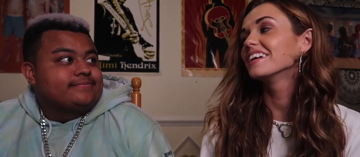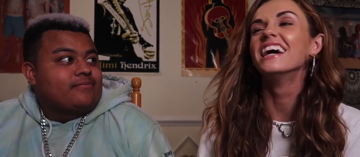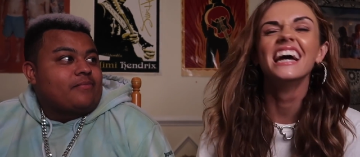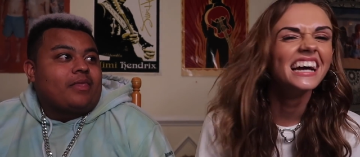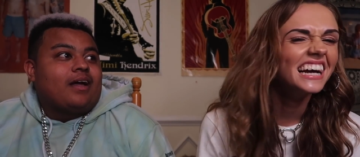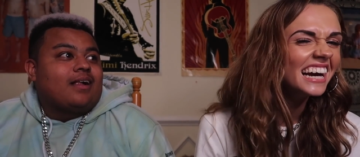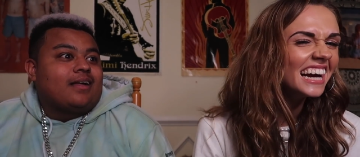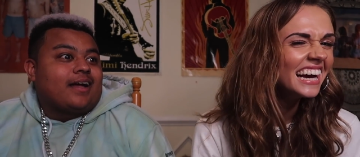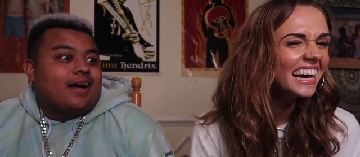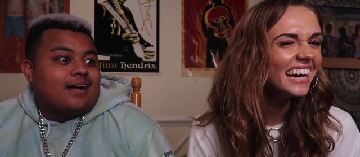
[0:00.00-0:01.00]
Speaker 1: I
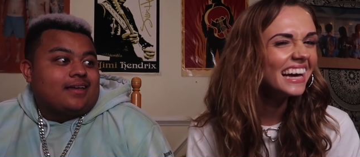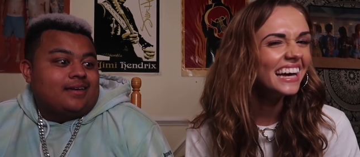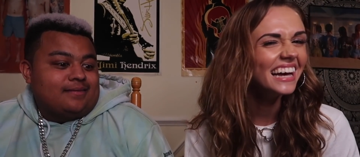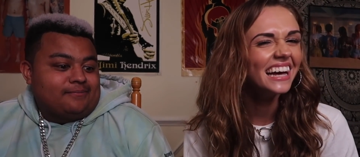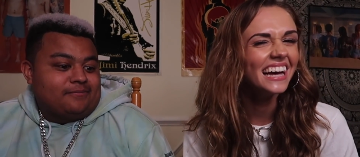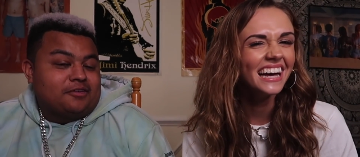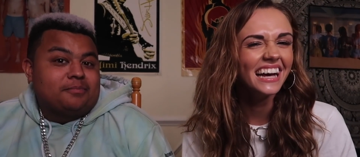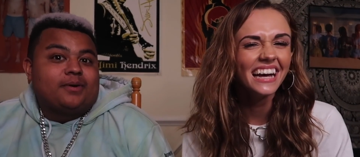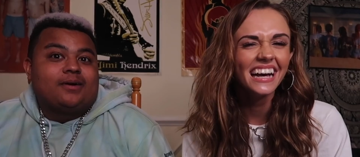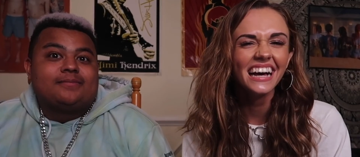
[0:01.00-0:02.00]
like hockey,
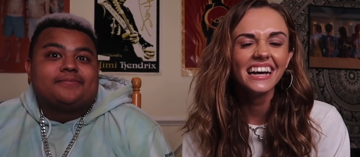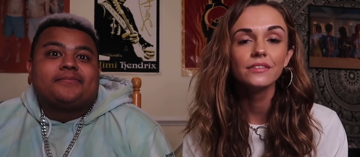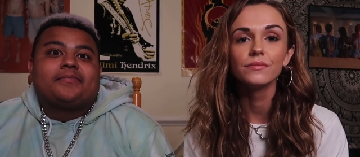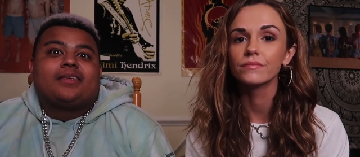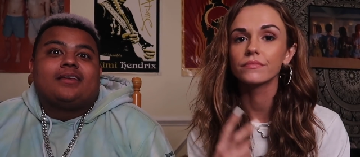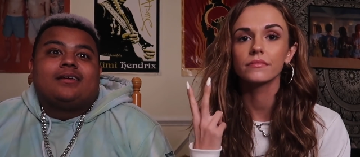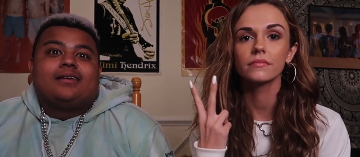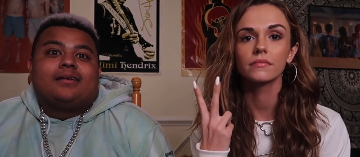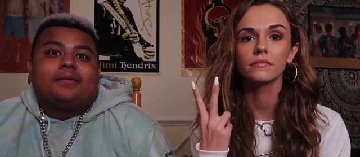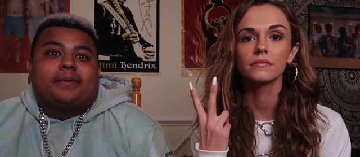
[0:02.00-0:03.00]
football,
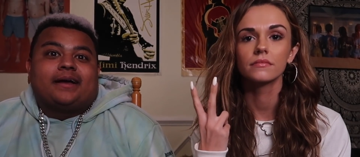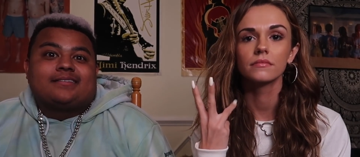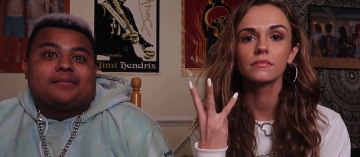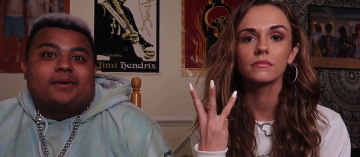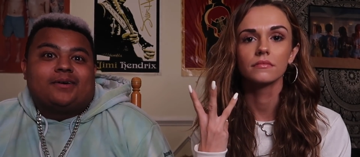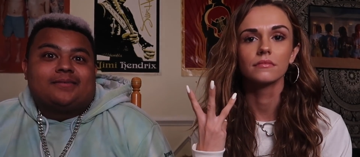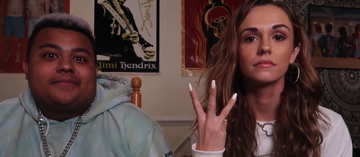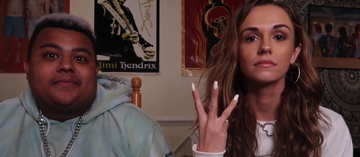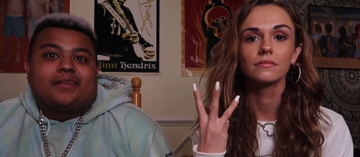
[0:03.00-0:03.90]
basketball,